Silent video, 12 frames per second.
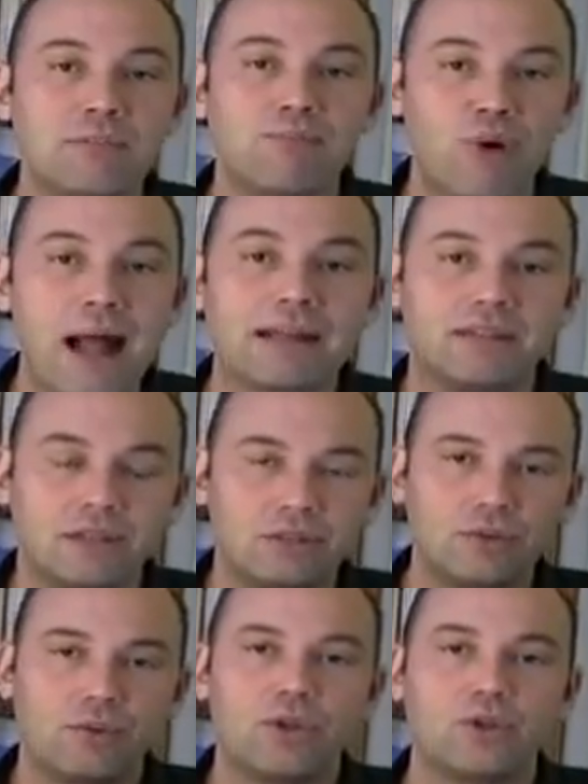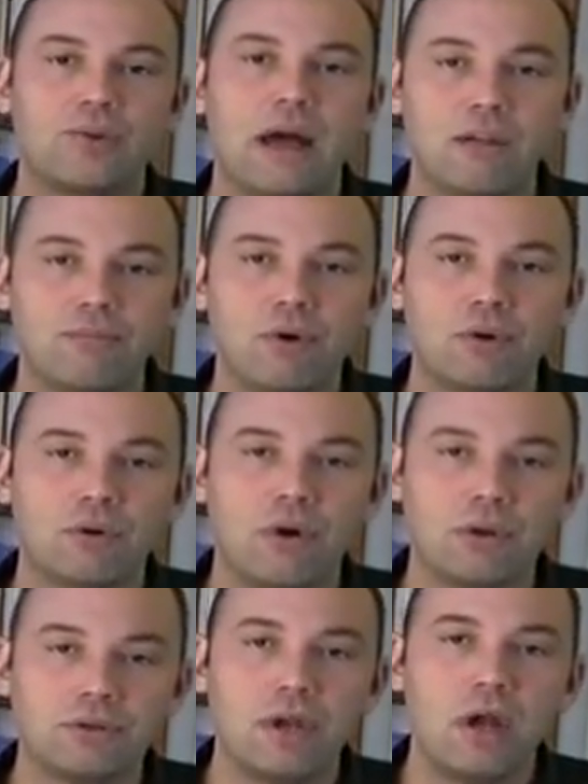in practice with those routing
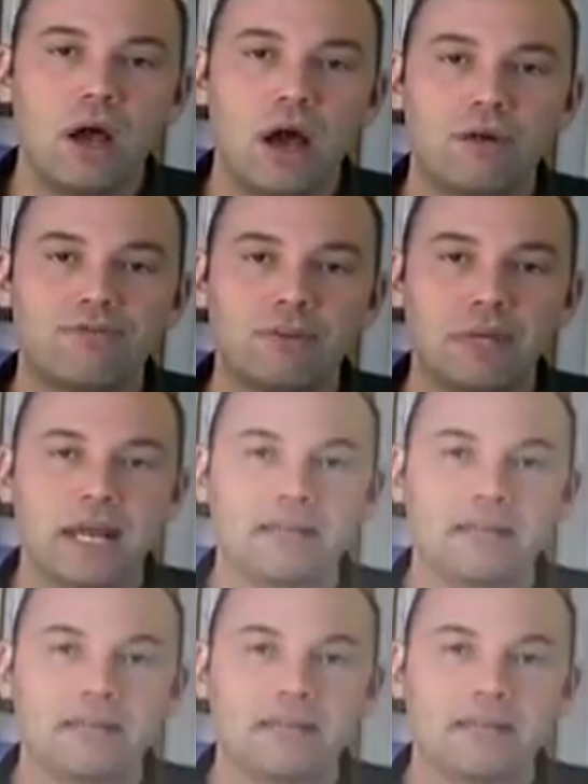protocols from the